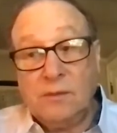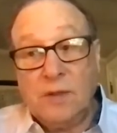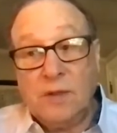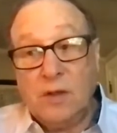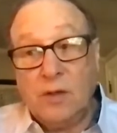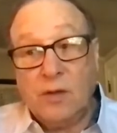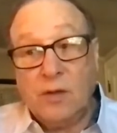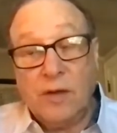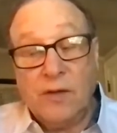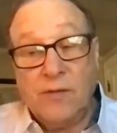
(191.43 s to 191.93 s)

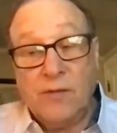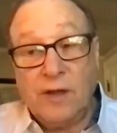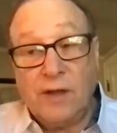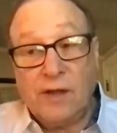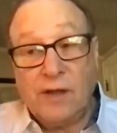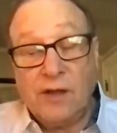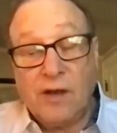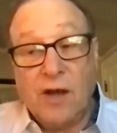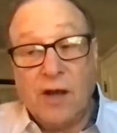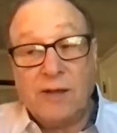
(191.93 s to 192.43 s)
or even
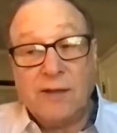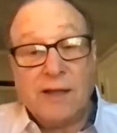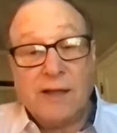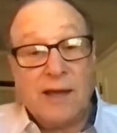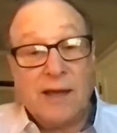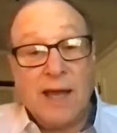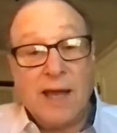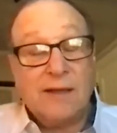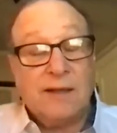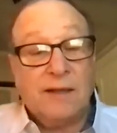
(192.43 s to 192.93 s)
thought that
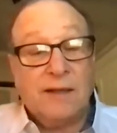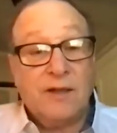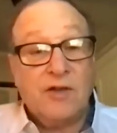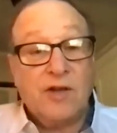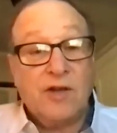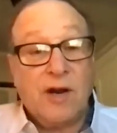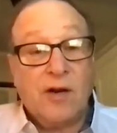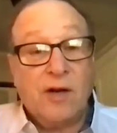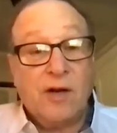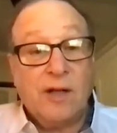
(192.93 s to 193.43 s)
Catholic
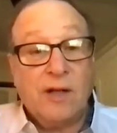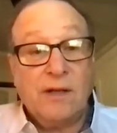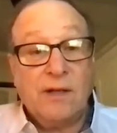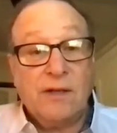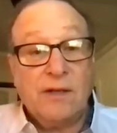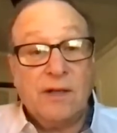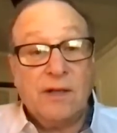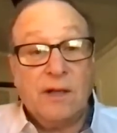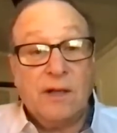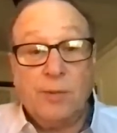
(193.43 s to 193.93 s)

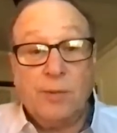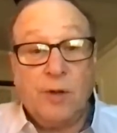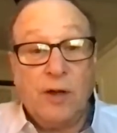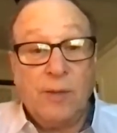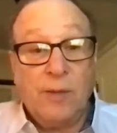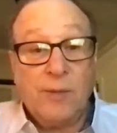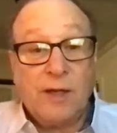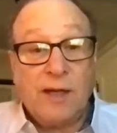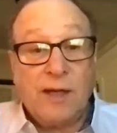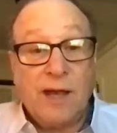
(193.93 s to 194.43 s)
Charities did
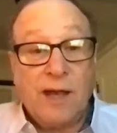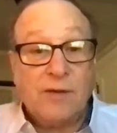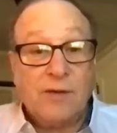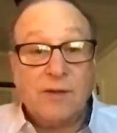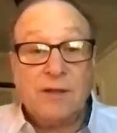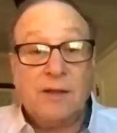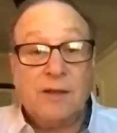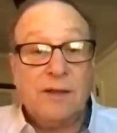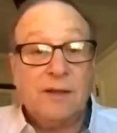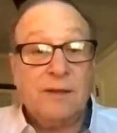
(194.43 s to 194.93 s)
employment
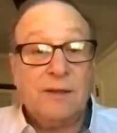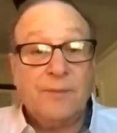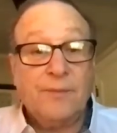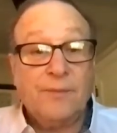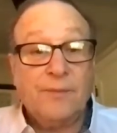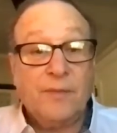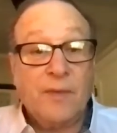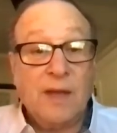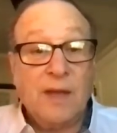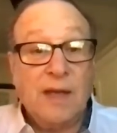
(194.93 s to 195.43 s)
counseling
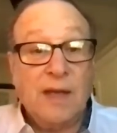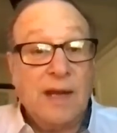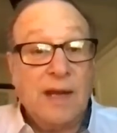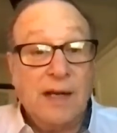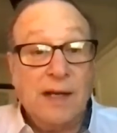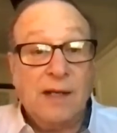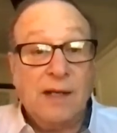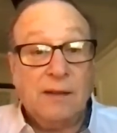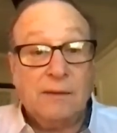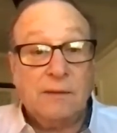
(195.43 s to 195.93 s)
in
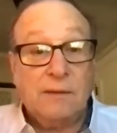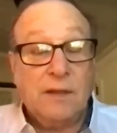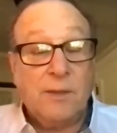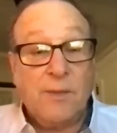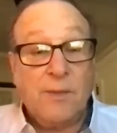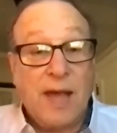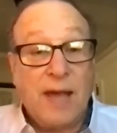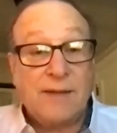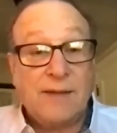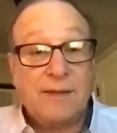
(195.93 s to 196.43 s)
any
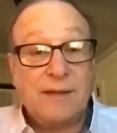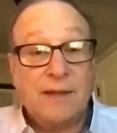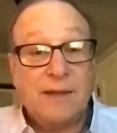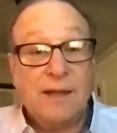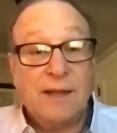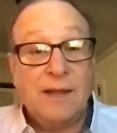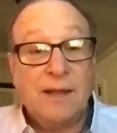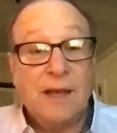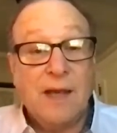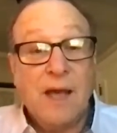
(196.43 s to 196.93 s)

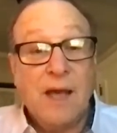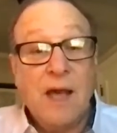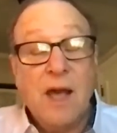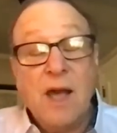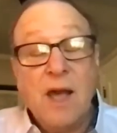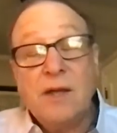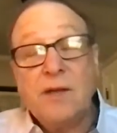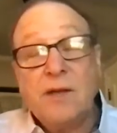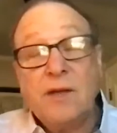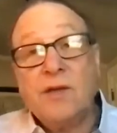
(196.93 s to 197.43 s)
capacity.
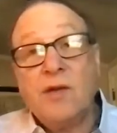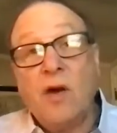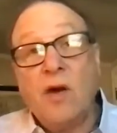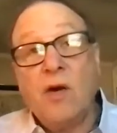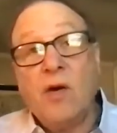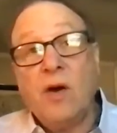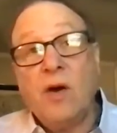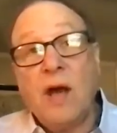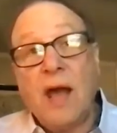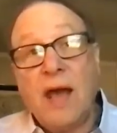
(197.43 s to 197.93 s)

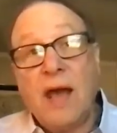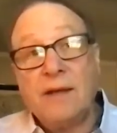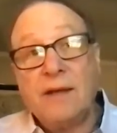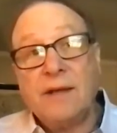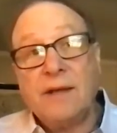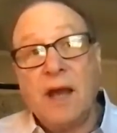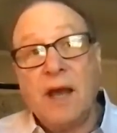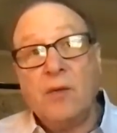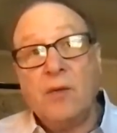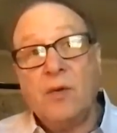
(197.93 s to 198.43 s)
So
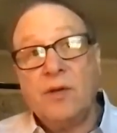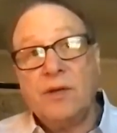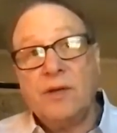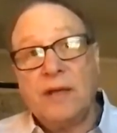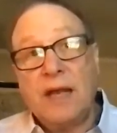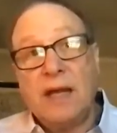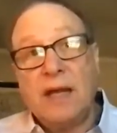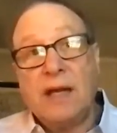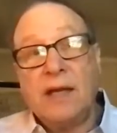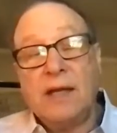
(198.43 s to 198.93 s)
as I was
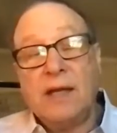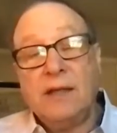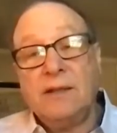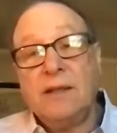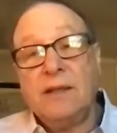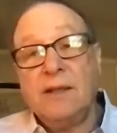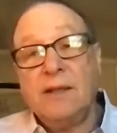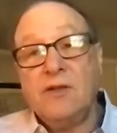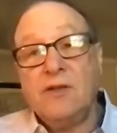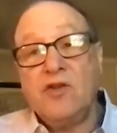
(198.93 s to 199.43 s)
getting
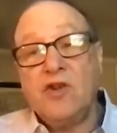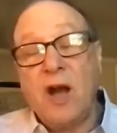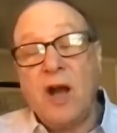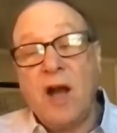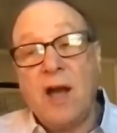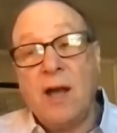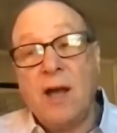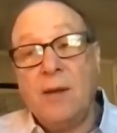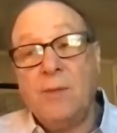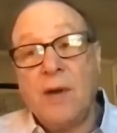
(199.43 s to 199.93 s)
into the
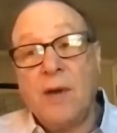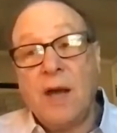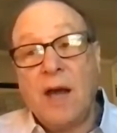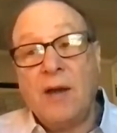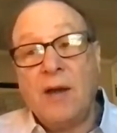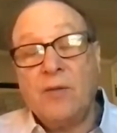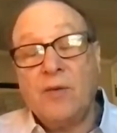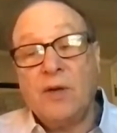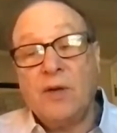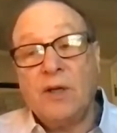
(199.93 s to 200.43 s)
job,
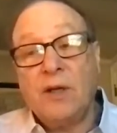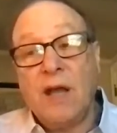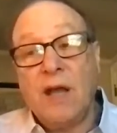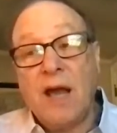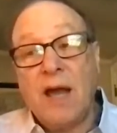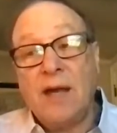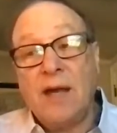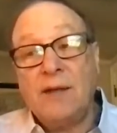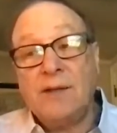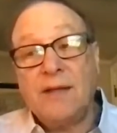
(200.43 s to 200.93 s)
I
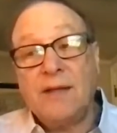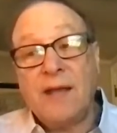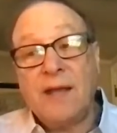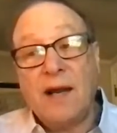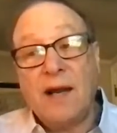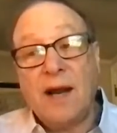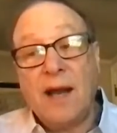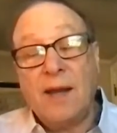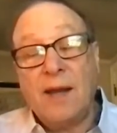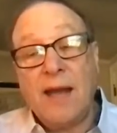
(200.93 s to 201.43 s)
realized
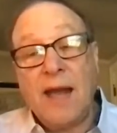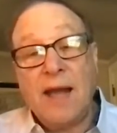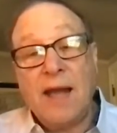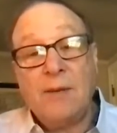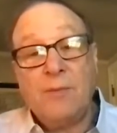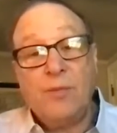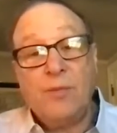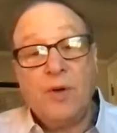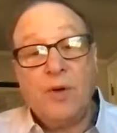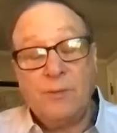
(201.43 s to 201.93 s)
that I had
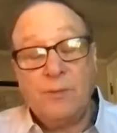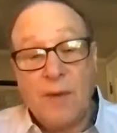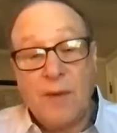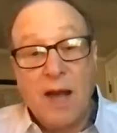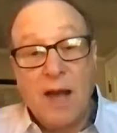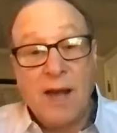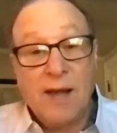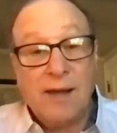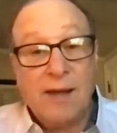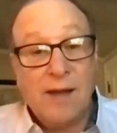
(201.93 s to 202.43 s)
to put
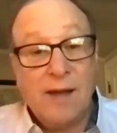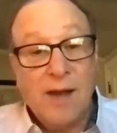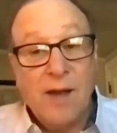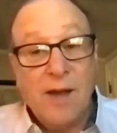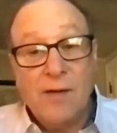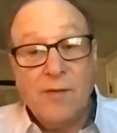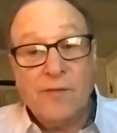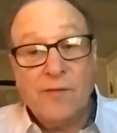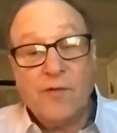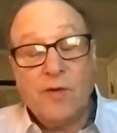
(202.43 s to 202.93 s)
my
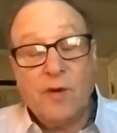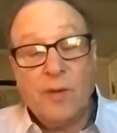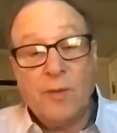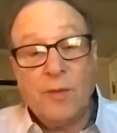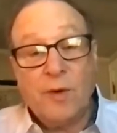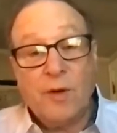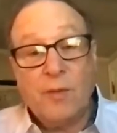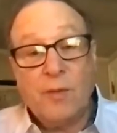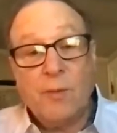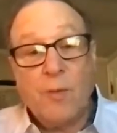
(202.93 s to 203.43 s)

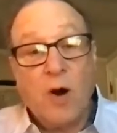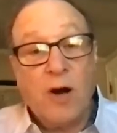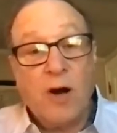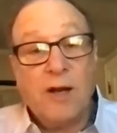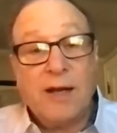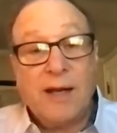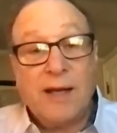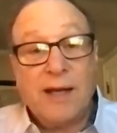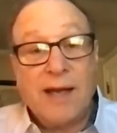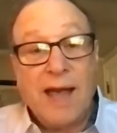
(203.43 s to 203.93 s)
former
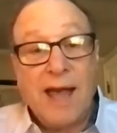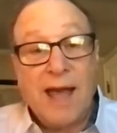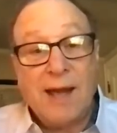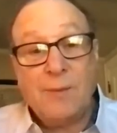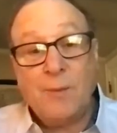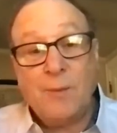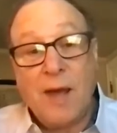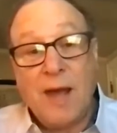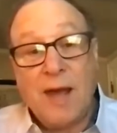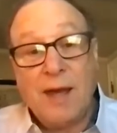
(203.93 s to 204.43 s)
marketing
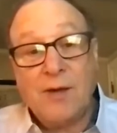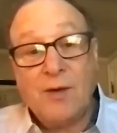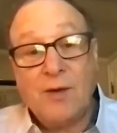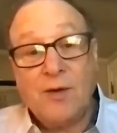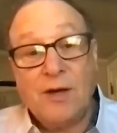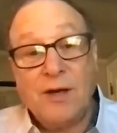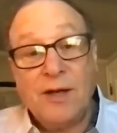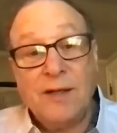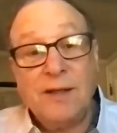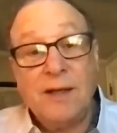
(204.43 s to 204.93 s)
hat back
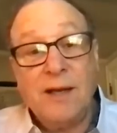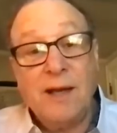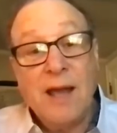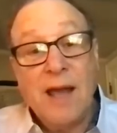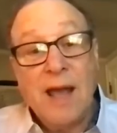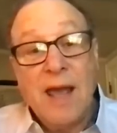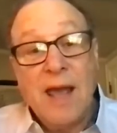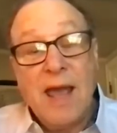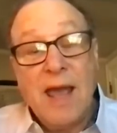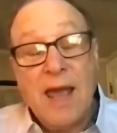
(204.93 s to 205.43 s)
on
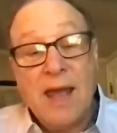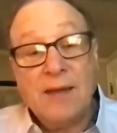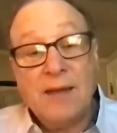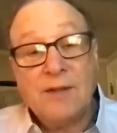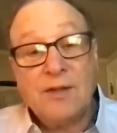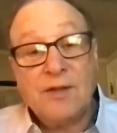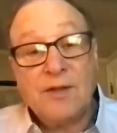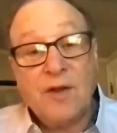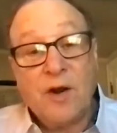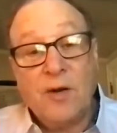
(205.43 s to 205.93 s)

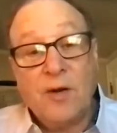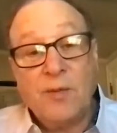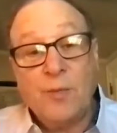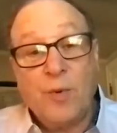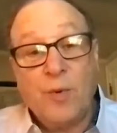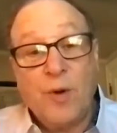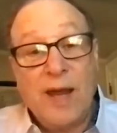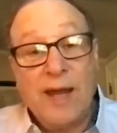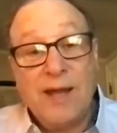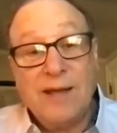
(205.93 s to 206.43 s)
and start
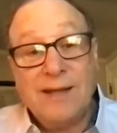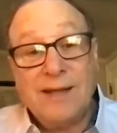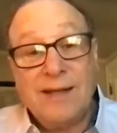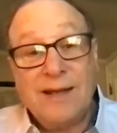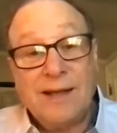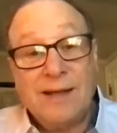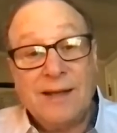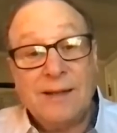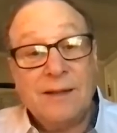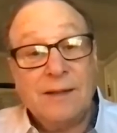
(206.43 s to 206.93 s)

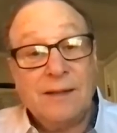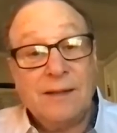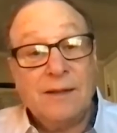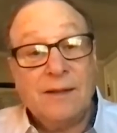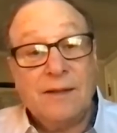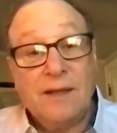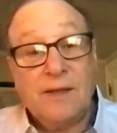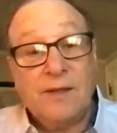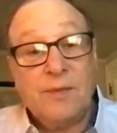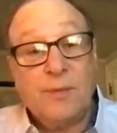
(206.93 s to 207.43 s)
branding
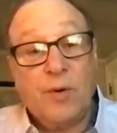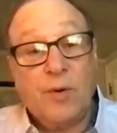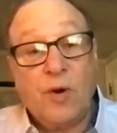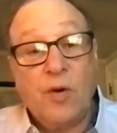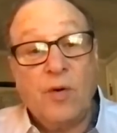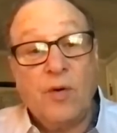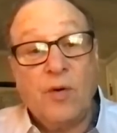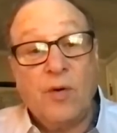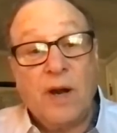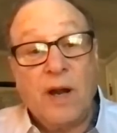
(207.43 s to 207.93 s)
this
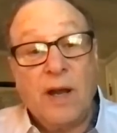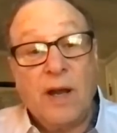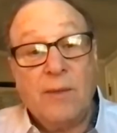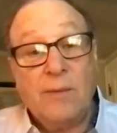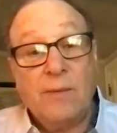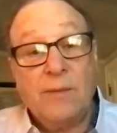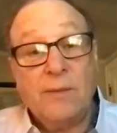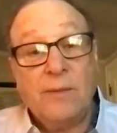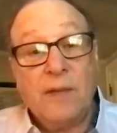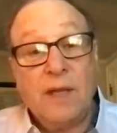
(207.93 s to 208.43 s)

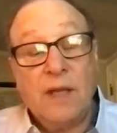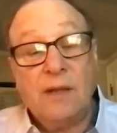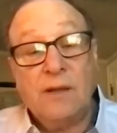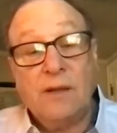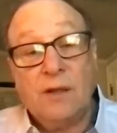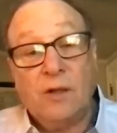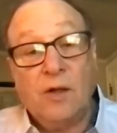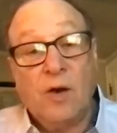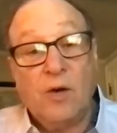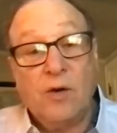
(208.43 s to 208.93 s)
program in
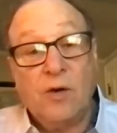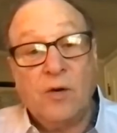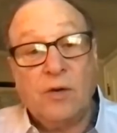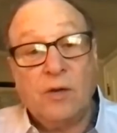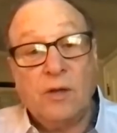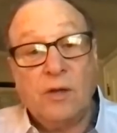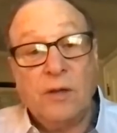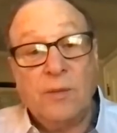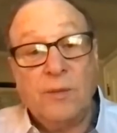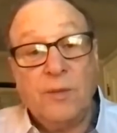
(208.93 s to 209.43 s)
the
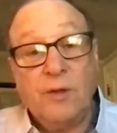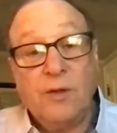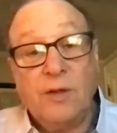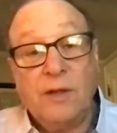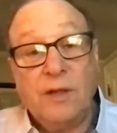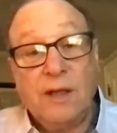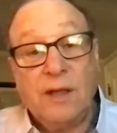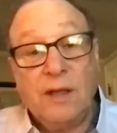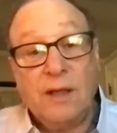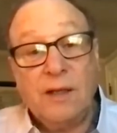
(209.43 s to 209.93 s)
local
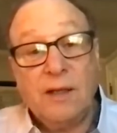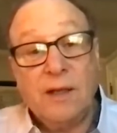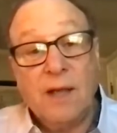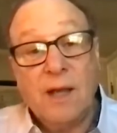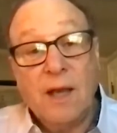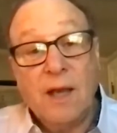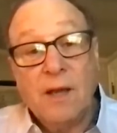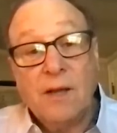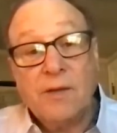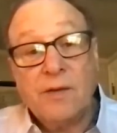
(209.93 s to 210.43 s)
community.
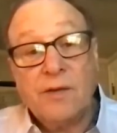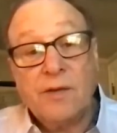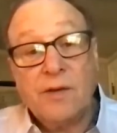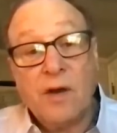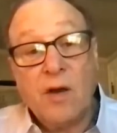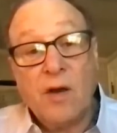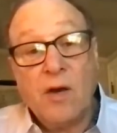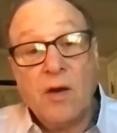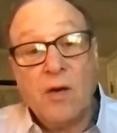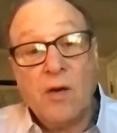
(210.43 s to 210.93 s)

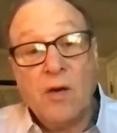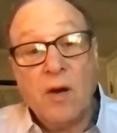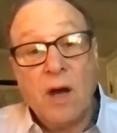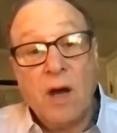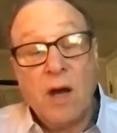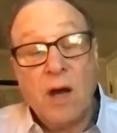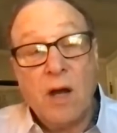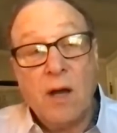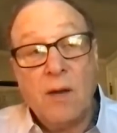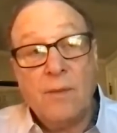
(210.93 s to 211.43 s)

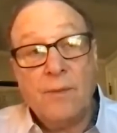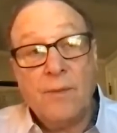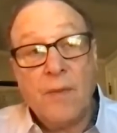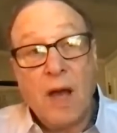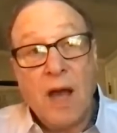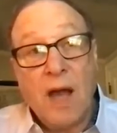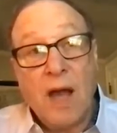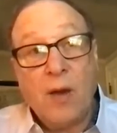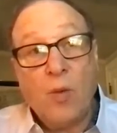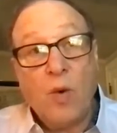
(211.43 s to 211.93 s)
So
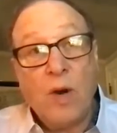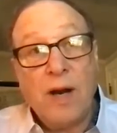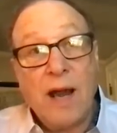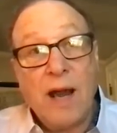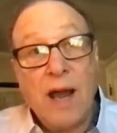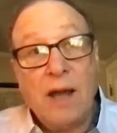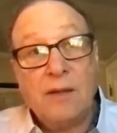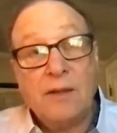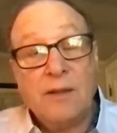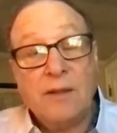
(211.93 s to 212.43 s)
I went
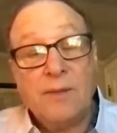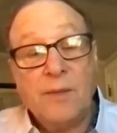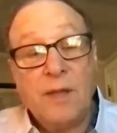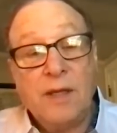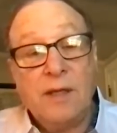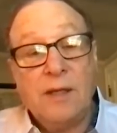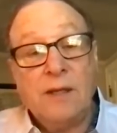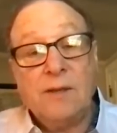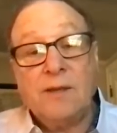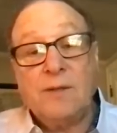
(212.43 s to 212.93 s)
out to
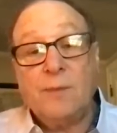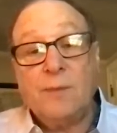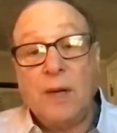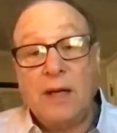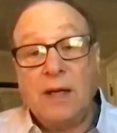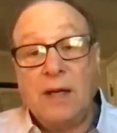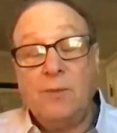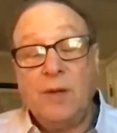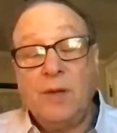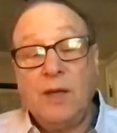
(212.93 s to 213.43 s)
meet as
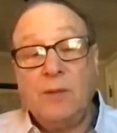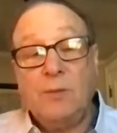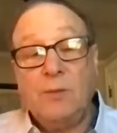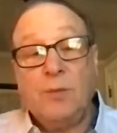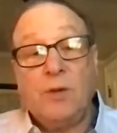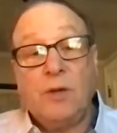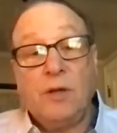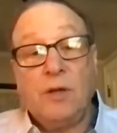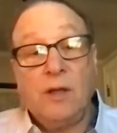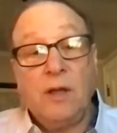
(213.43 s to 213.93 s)
many
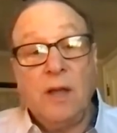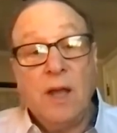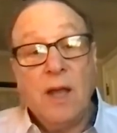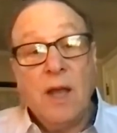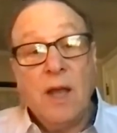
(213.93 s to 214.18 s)
people